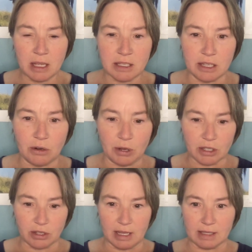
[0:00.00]
Seed
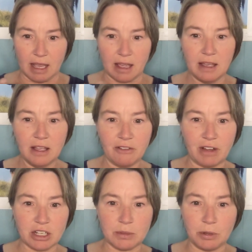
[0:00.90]
oils are things like
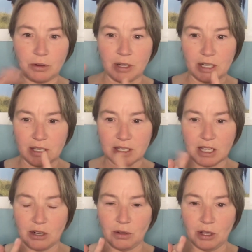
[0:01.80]
vegetable oils,
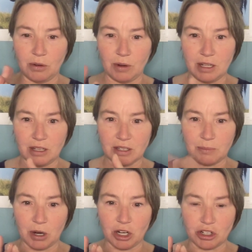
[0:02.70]
canola oils,
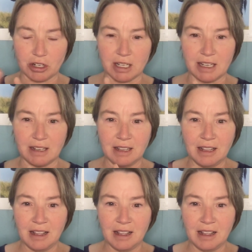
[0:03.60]
margarine,